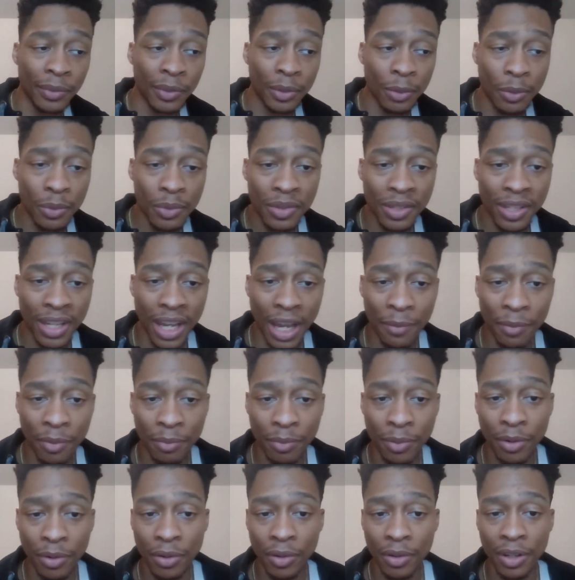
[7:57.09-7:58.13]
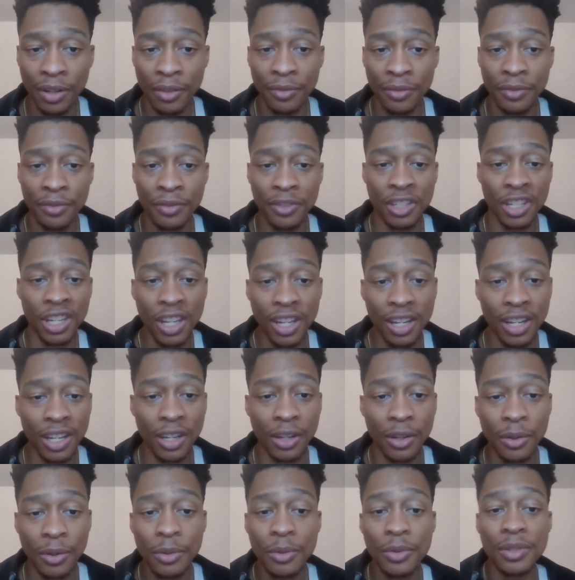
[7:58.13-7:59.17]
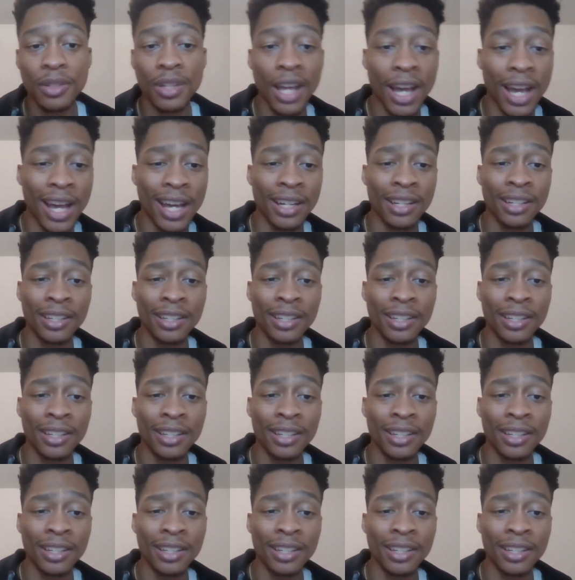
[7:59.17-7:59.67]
who's capable of cheating, who's not,